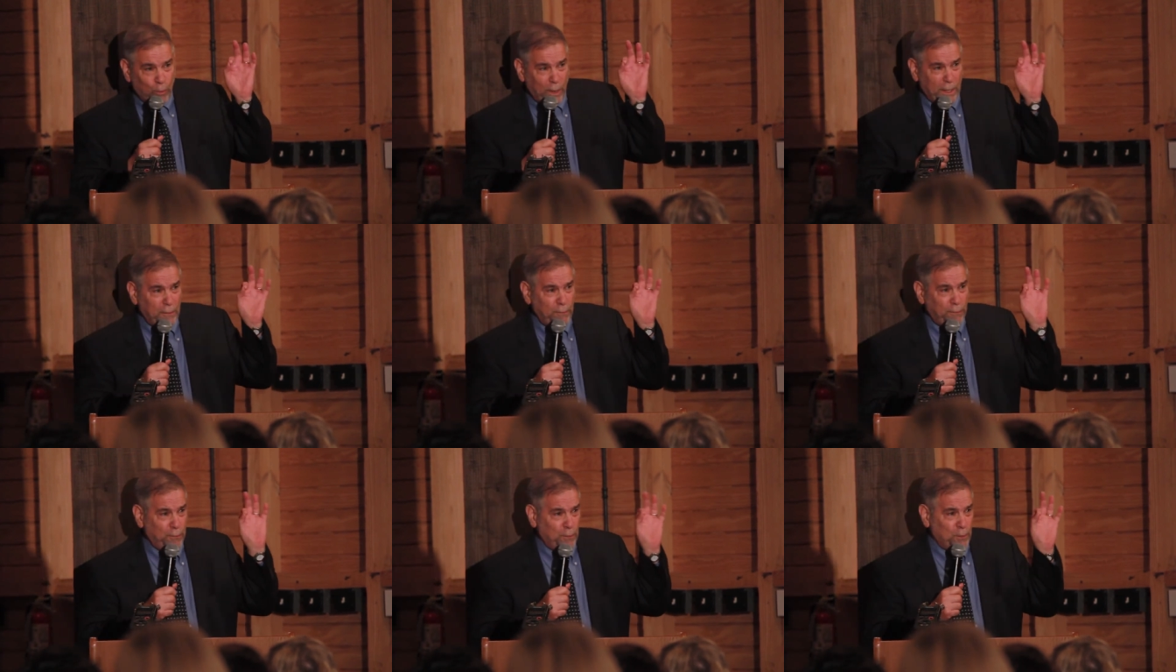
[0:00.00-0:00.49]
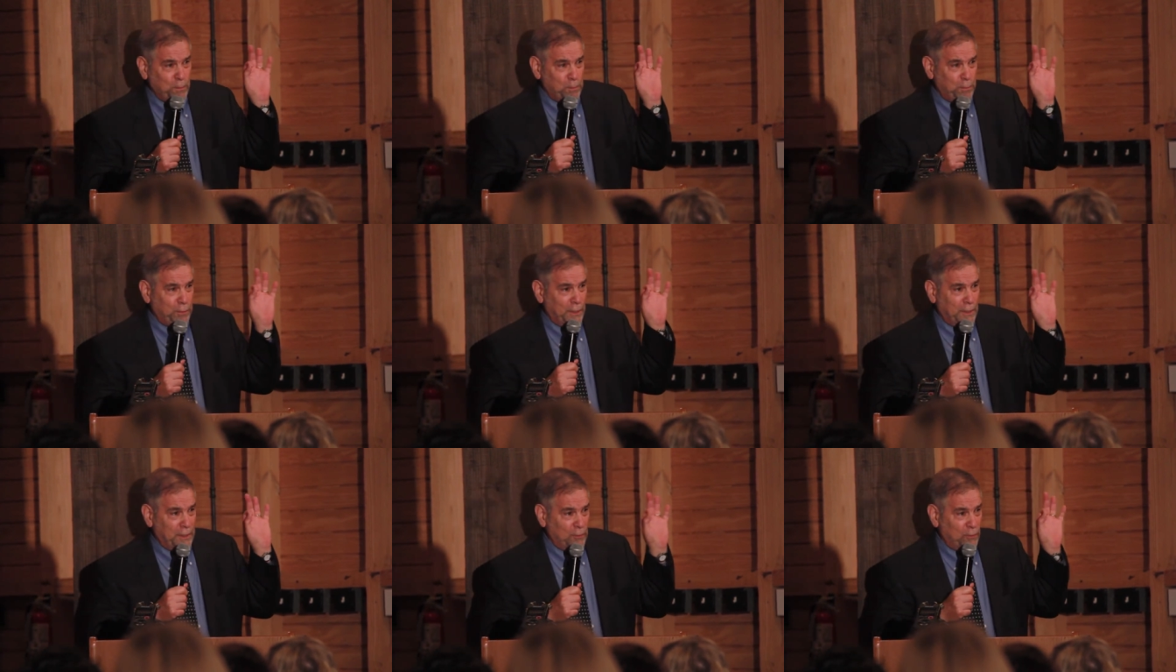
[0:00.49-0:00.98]
rightful
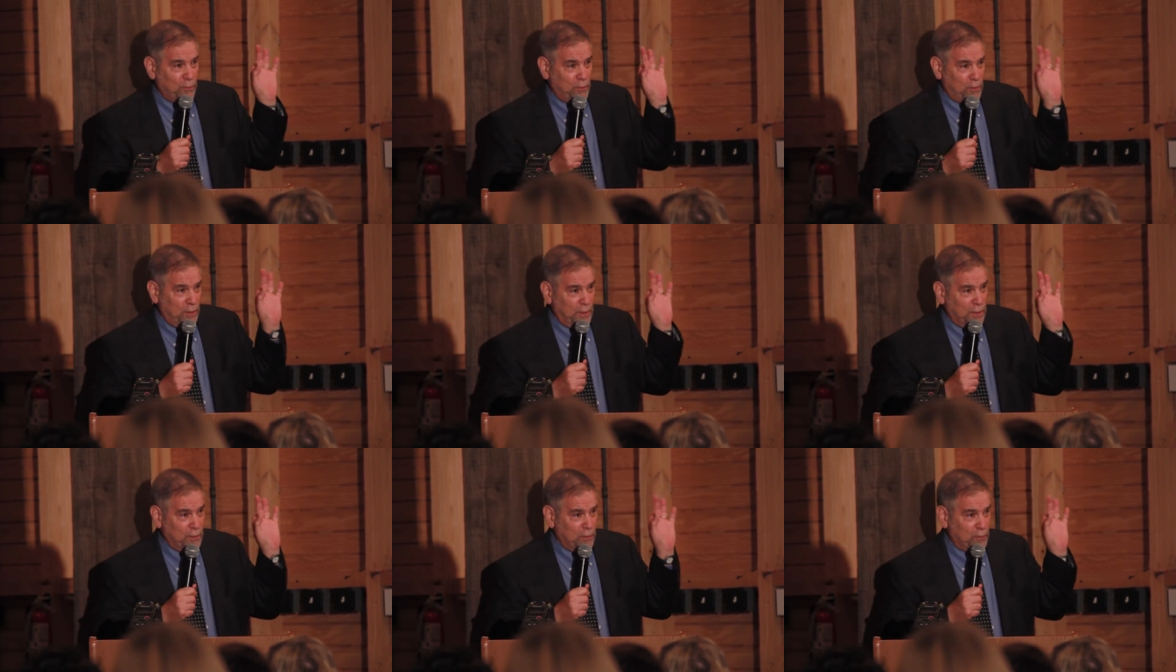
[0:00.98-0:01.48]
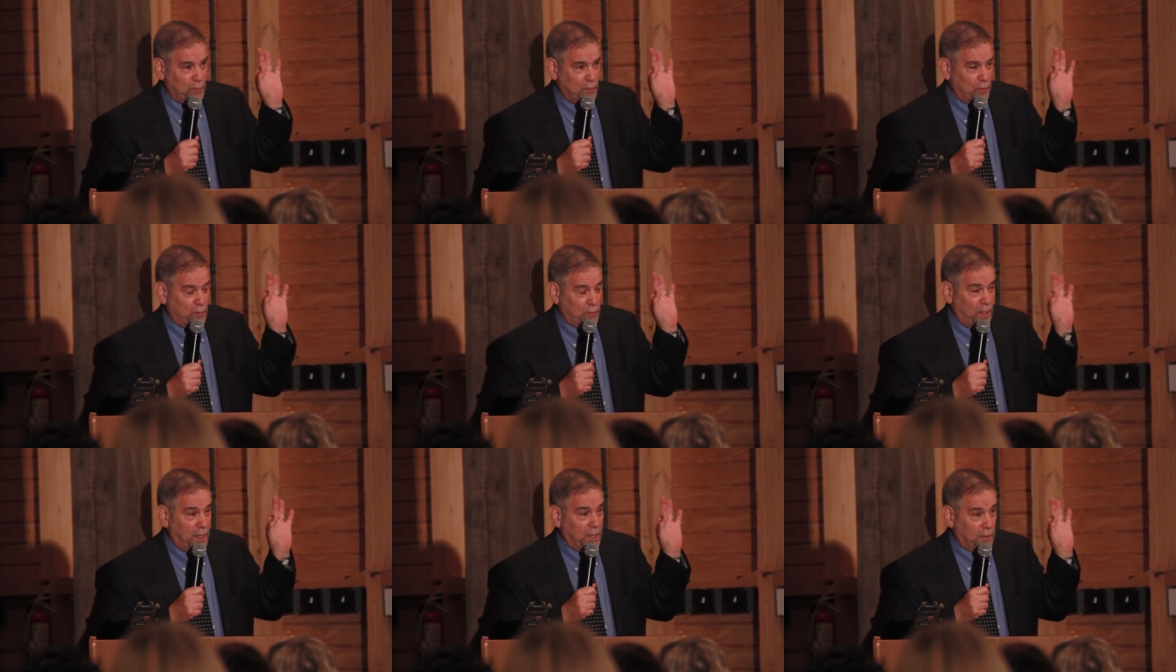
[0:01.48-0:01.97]
place in
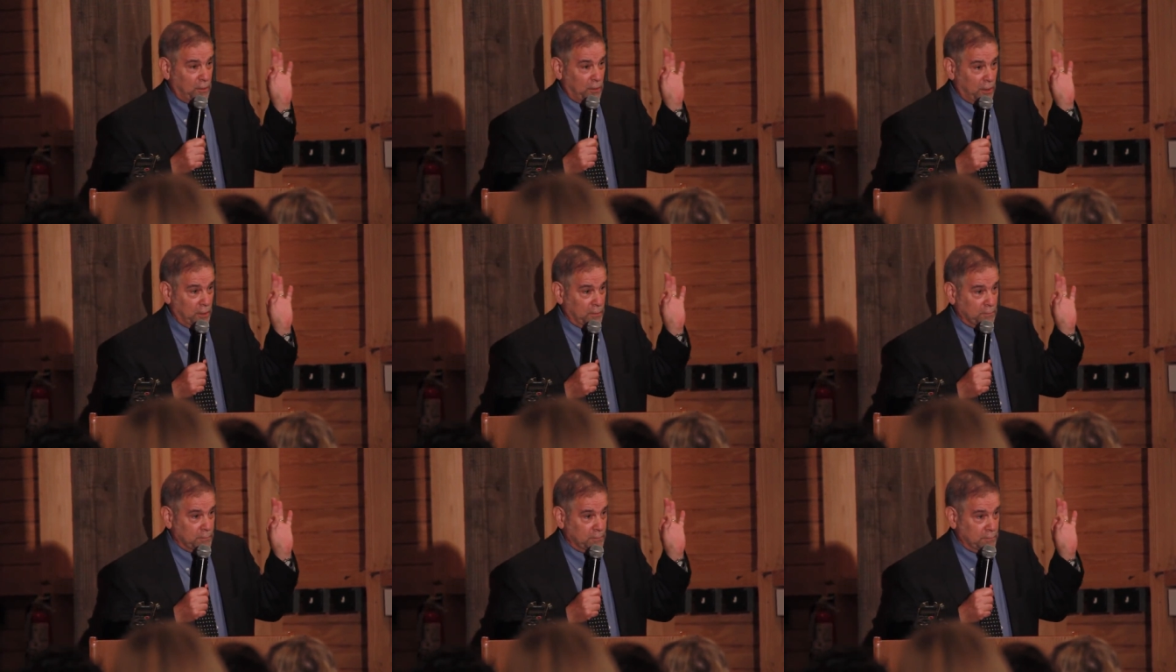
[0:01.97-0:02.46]
society.